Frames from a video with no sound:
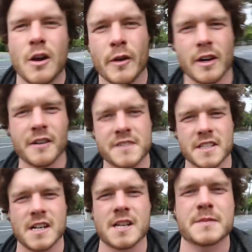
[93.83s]
We are off to
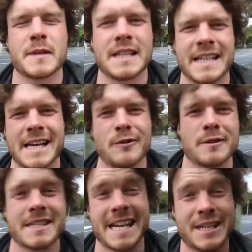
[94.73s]
the hospital now.
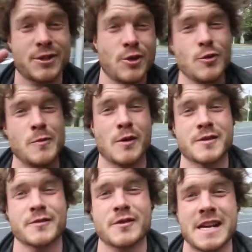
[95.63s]
We'll take two
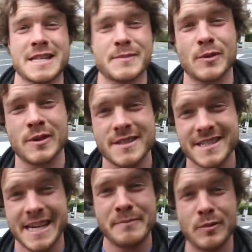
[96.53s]
modes of transport,
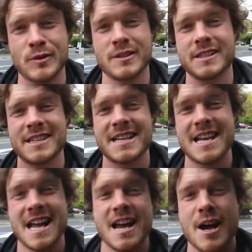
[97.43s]
skateboard,
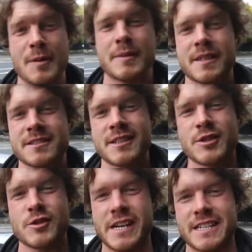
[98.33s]
hop onto the
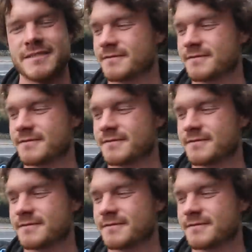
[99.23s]
train.